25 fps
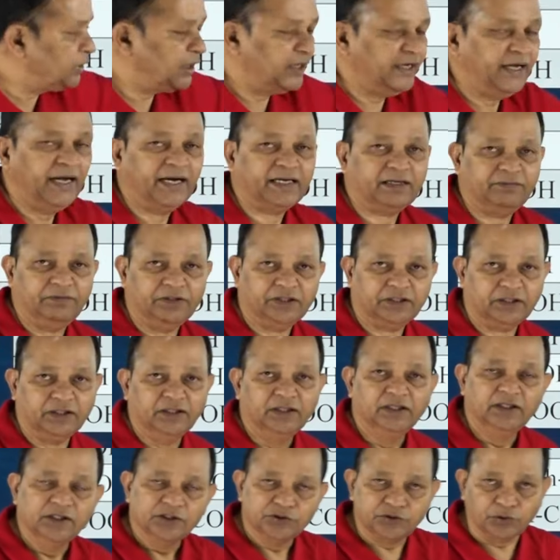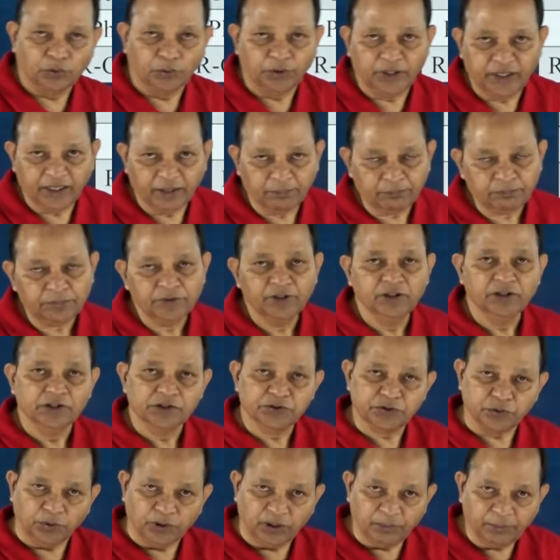to react with sodium,
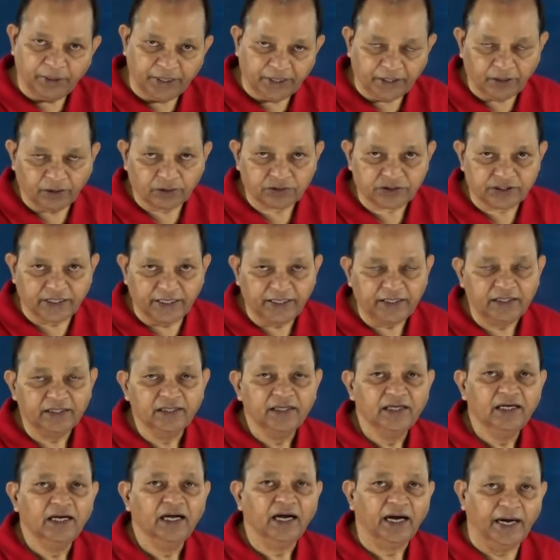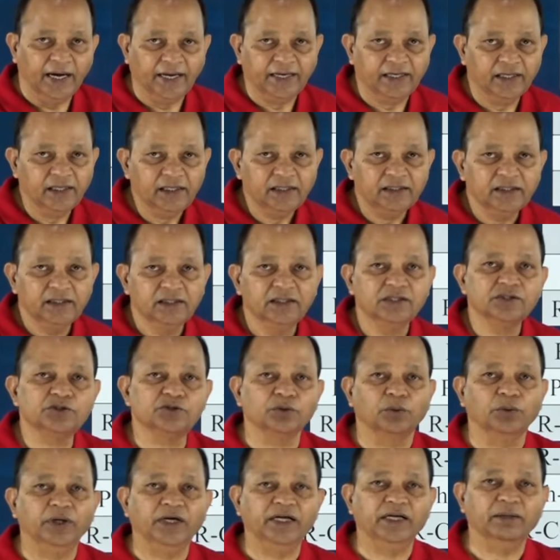sodium hydroxide and
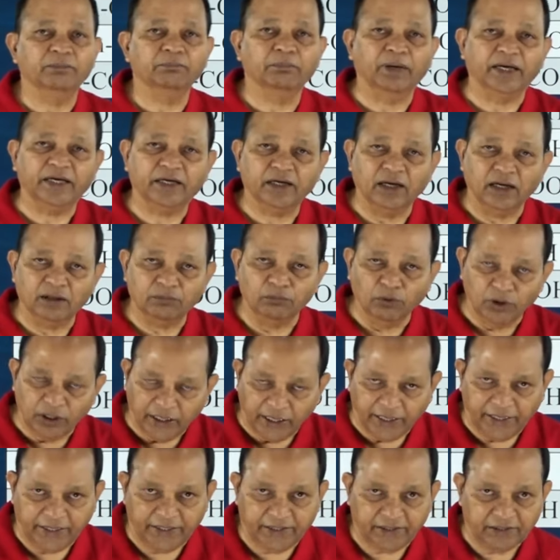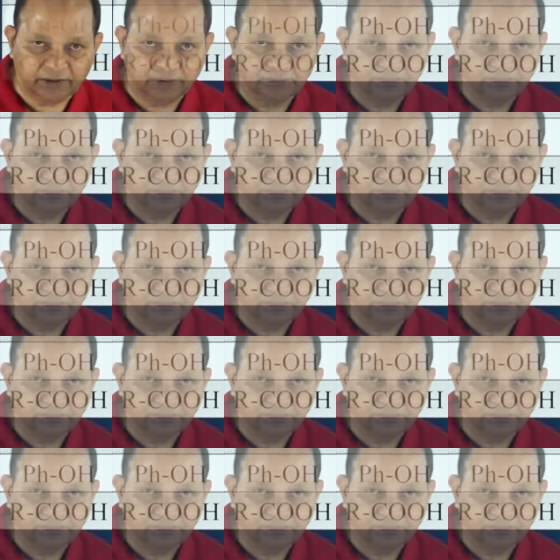sodium bicarbonate.